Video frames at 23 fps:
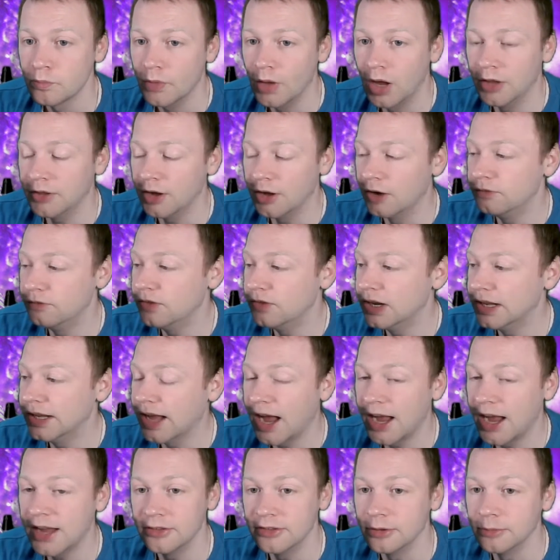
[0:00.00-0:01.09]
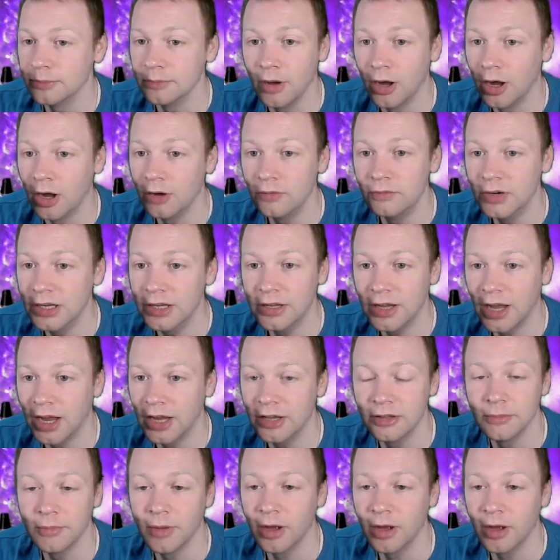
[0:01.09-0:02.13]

I really hate them. I really hate them.